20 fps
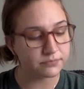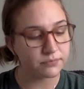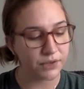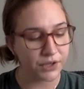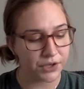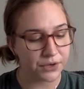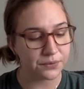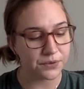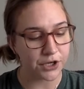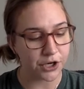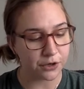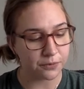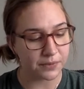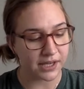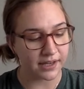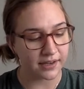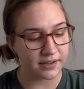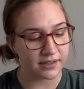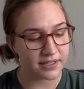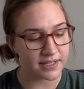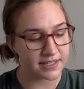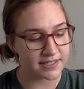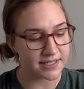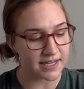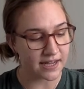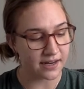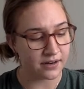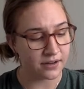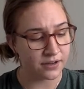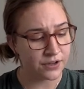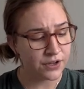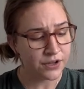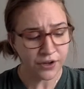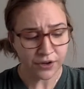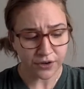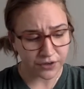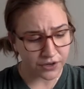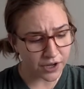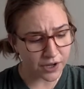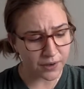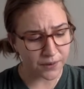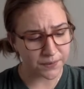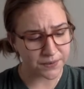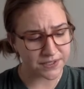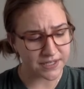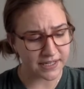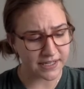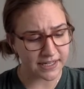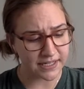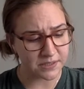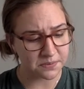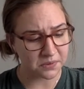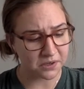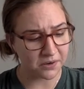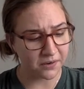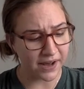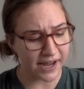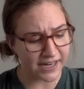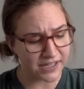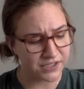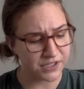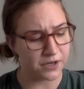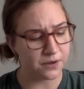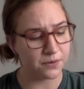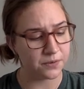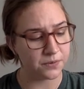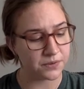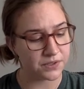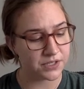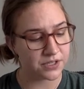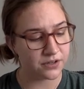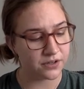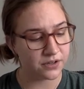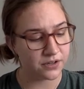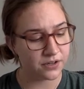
"You know me," he said. "No," said Despereaux, "I don't."